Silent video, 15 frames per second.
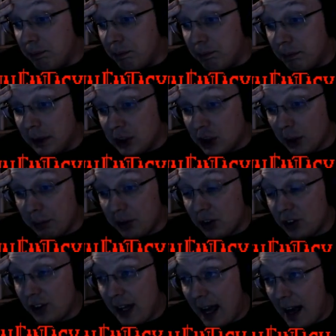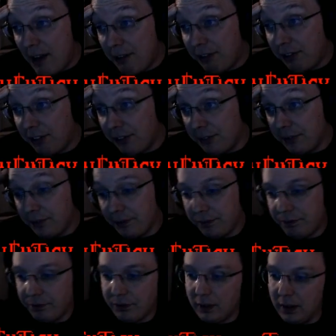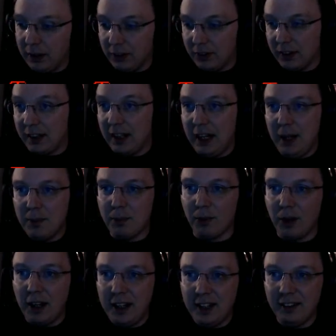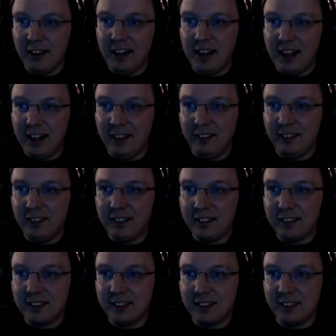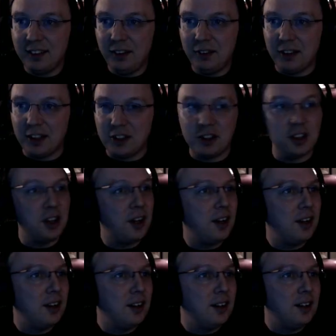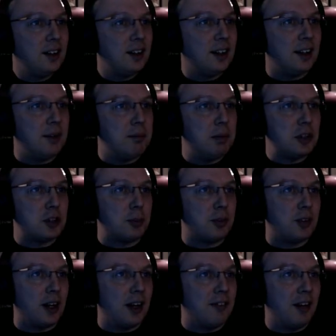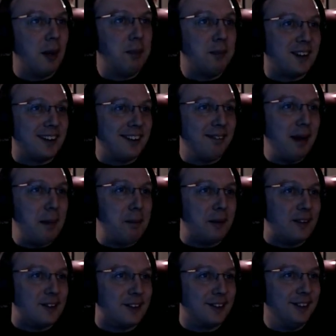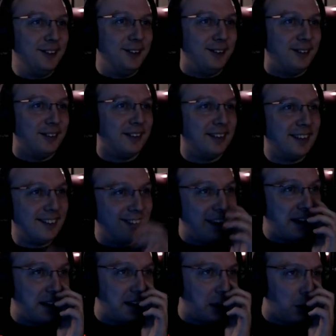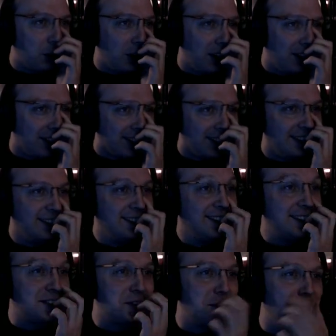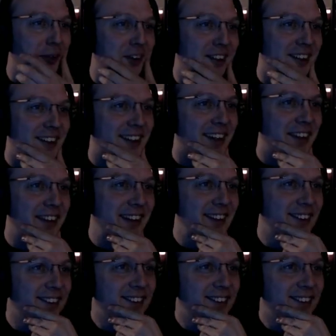Bishop staff. Is the game running right now? Is that shit? Okay, bishop staff. Up to the weapons. Ooh, what could go wrong? Surely nothing.